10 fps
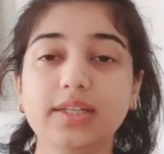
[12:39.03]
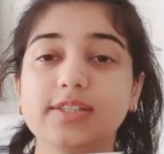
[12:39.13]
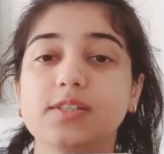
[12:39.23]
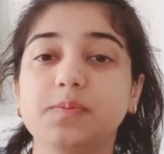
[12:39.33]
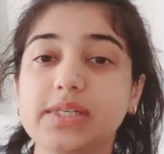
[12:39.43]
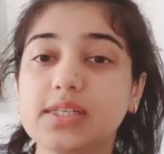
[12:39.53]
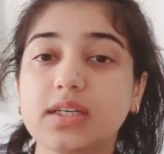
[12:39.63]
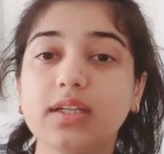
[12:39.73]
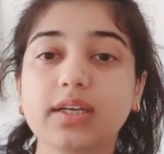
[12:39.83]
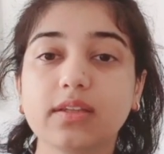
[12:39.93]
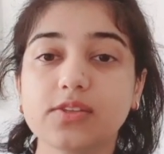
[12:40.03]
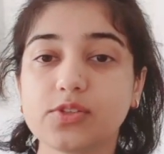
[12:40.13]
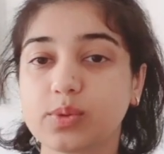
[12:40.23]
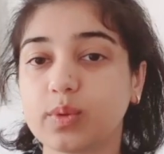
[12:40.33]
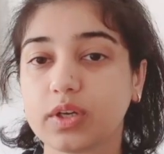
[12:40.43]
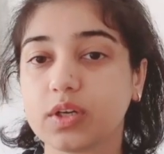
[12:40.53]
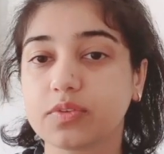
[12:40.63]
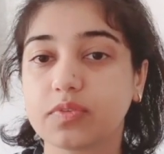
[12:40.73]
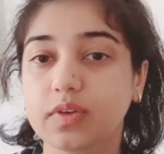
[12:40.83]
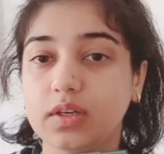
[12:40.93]
This is basically the story
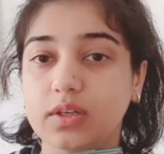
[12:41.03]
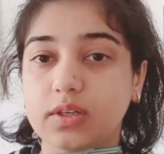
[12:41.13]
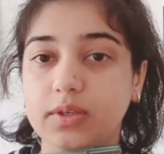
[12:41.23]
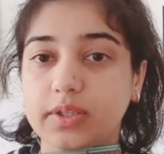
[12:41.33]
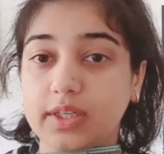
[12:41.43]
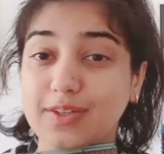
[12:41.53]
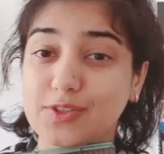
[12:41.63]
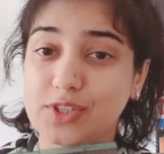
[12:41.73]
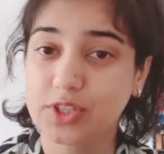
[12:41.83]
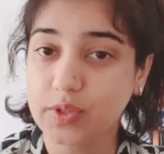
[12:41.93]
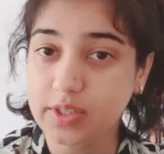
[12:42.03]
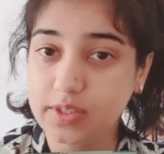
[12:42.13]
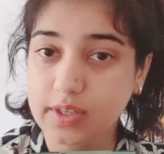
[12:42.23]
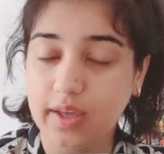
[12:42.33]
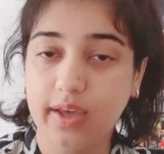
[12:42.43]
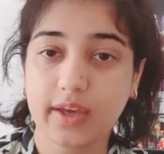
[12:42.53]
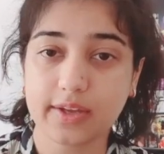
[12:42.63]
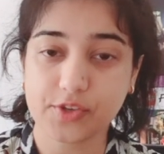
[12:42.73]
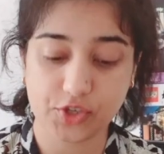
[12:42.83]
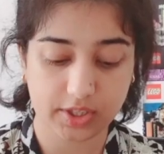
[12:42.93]
of a young student,
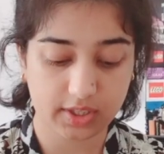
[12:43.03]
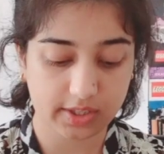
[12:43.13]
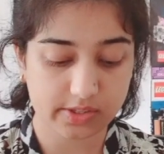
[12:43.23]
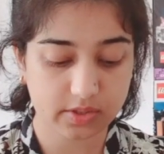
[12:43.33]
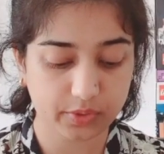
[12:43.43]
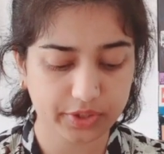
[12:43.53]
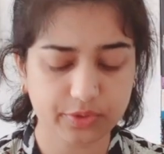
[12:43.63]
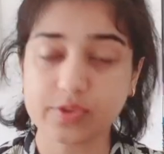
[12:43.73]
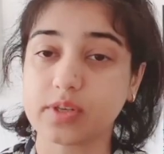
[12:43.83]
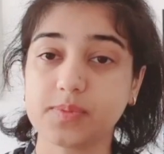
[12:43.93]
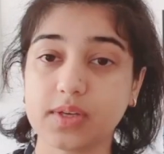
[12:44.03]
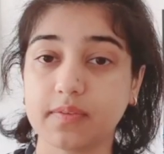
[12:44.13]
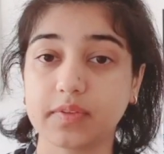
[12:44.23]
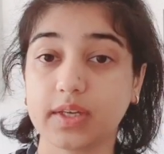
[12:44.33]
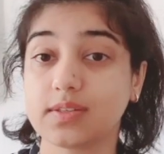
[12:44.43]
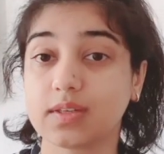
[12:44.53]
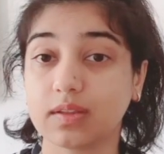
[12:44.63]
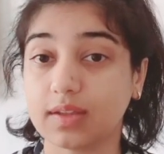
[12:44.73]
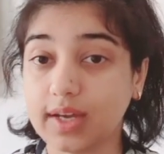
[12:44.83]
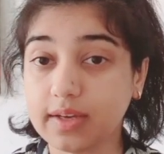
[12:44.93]
and she is going through some tough things
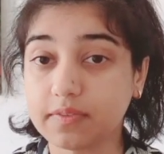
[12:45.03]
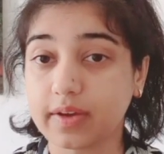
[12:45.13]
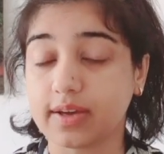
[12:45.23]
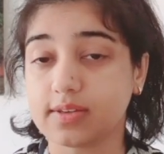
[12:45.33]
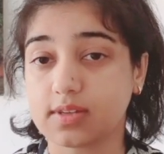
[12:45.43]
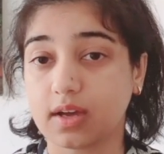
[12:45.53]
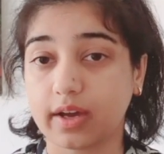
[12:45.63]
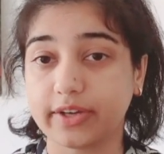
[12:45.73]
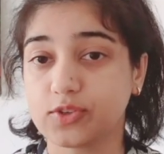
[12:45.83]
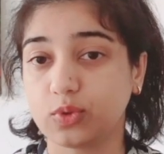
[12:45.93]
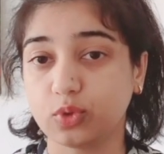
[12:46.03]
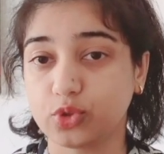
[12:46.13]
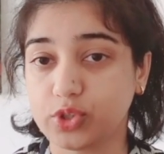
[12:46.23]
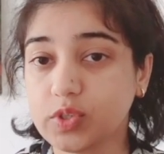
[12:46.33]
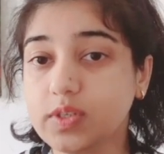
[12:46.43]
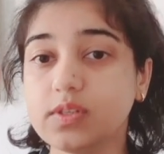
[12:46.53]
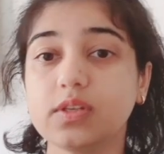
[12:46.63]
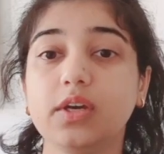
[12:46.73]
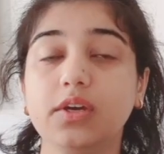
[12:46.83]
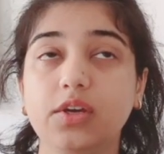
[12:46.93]
in life as a high school
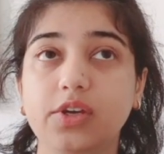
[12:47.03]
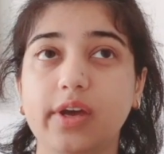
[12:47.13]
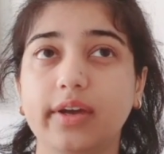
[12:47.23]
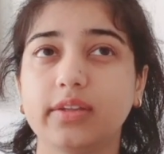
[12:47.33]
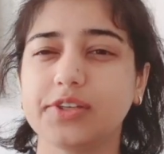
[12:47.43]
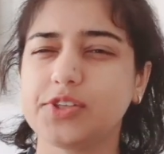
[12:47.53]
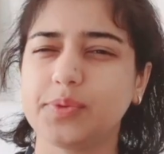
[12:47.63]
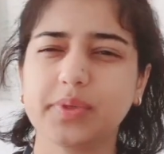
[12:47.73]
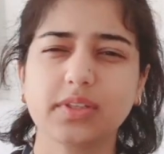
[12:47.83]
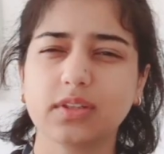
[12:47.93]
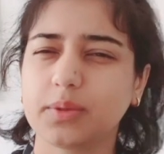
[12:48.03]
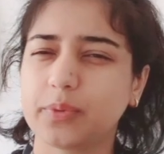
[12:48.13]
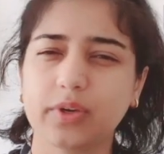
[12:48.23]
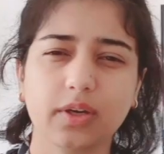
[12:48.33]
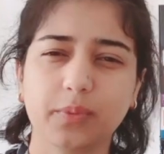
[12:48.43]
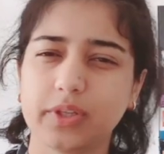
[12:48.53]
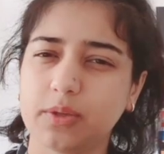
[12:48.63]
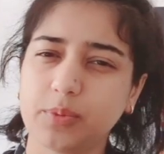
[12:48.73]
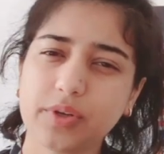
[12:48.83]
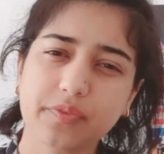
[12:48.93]
student. I think she recently broke up with
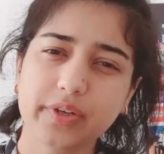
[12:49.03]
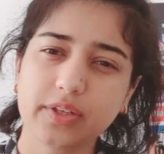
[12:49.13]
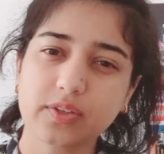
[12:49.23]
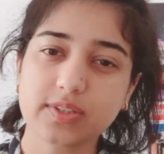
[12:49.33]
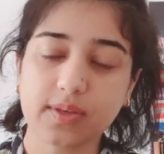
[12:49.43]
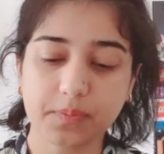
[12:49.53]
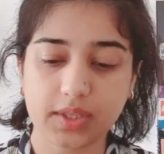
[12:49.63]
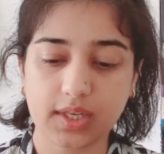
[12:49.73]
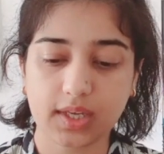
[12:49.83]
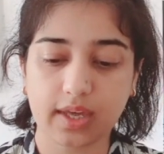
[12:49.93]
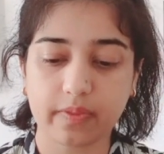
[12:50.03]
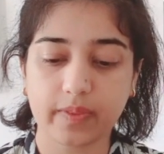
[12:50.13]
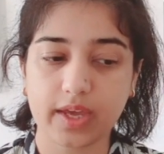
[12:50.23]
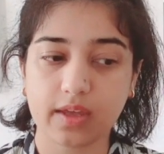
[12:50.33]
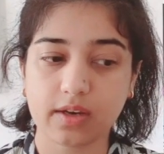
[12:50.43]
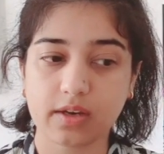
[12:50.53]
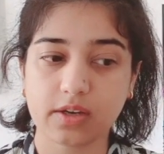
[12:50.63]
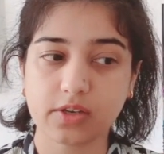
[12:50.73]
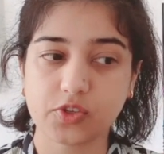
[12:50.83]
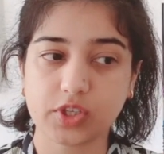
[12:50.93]
her boyfriend or something, and
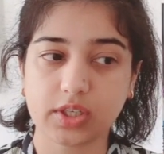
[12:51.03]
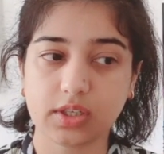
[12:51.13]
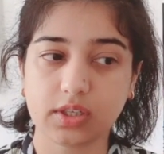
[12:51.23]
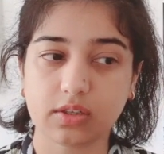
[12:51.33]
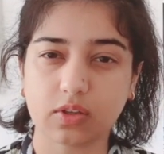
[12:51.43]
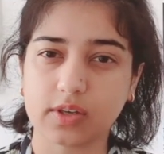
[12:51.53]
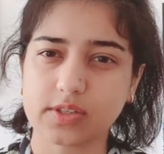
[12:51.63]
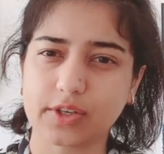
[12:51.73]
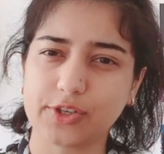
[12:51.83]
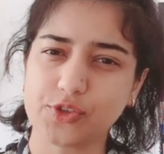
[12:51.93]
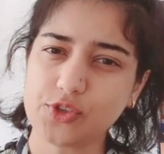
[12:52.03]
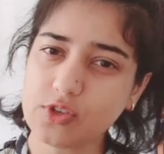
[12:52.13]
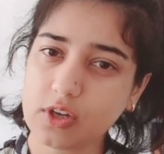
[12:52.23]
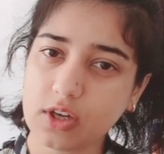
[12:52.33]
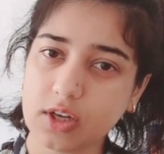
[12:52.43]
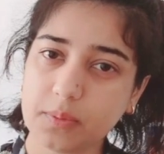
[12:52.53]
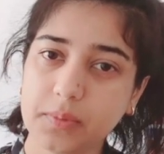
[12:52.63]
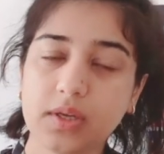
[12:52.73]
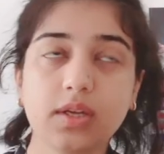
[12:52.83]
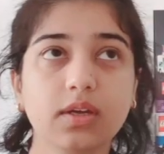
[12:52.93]
then she lost her
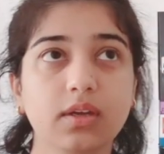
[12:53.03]
job